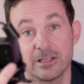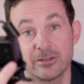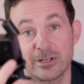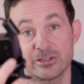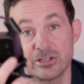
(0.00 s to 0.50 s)

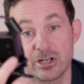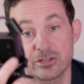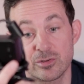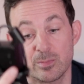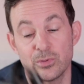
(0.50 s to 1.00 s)
to actually
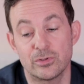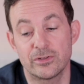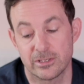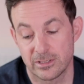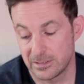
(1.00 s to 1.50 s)
charge the
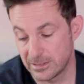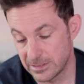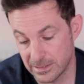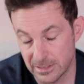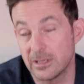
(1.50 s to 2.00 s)
board.
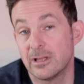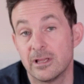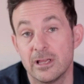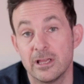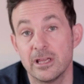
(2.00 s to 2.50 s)

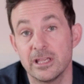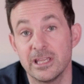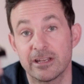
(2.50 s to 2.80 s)
You